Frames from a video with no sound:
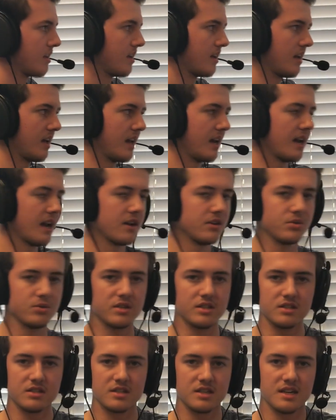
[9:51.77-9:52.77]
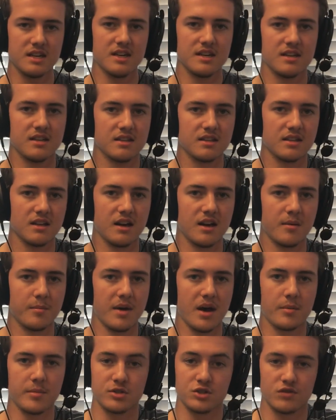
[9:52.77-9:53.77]
And now you can see how
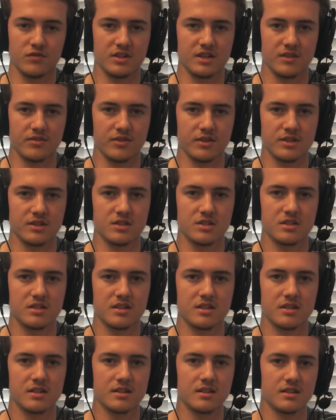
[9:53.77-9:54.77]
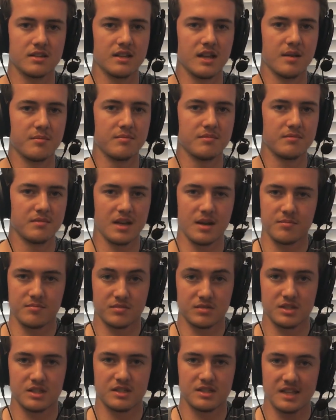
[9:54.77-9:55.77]
much of a difference that
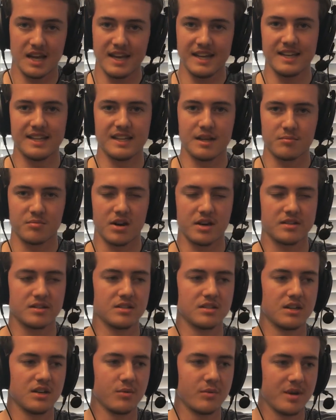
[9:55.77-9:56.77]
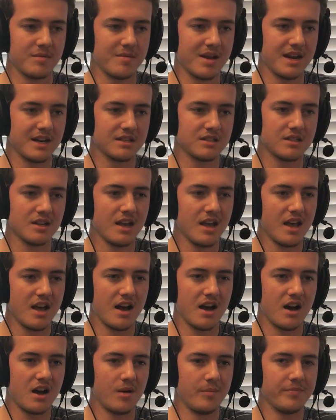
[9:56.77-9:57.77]
taking that processing away makes.
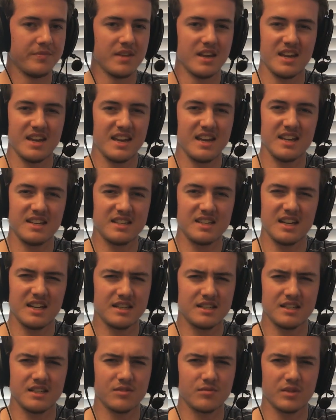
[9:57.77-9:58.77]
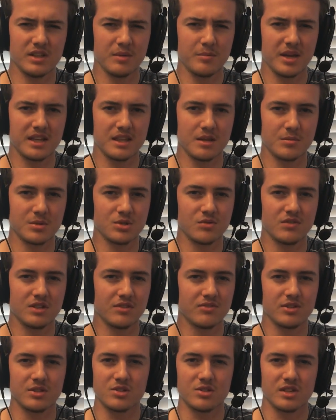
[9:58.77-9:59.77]
it didn't really make that much of a
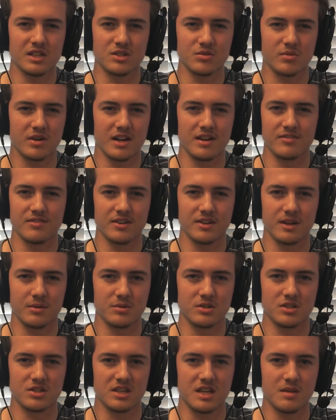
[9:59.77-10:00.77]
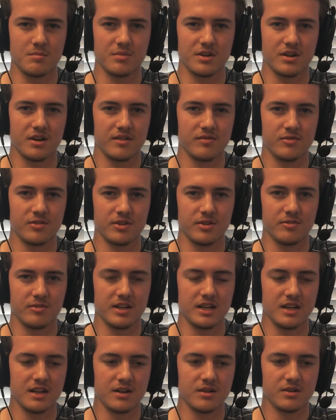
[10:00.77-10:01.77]
difference, so that's why I felt I would just keep it on for the
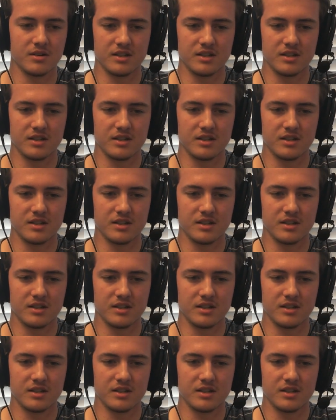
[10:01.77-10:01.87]
video.